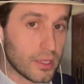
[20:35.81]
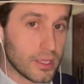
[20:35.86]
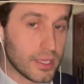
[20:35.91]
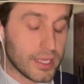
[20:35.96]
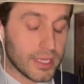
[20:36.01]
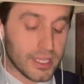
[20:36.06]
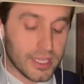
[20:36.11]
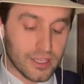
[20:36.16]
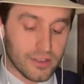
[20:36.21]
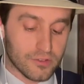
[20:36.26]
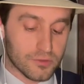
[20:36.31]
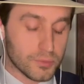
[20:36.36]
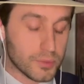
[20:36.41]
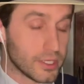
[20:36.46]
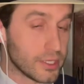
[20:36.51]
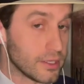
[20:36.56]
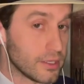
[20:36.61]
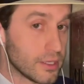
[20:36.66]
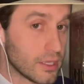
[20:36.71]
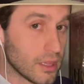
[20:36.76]
It gives
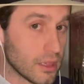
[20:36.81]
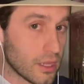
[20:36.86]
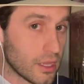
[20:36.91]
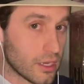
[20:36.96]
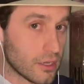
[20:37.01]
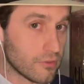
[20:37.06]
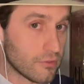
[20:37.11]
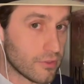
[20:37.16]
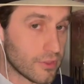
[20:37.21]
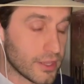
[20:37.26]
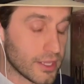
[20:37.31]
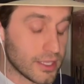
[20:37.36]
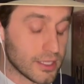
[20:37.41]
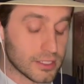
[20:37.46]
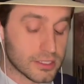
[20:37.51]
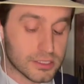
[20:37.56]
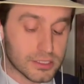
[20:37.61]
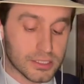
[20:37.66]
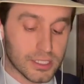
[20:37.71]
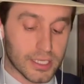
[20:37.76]
me a lot of
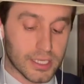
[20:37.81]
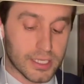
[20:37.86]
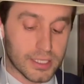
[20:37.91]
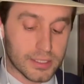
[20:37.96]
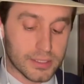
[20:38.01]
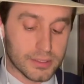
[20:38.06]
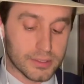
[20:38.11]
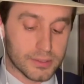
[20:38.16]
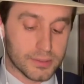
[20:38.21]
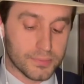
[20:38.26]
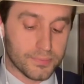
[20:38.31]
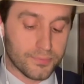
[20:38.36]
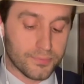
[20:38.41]
things and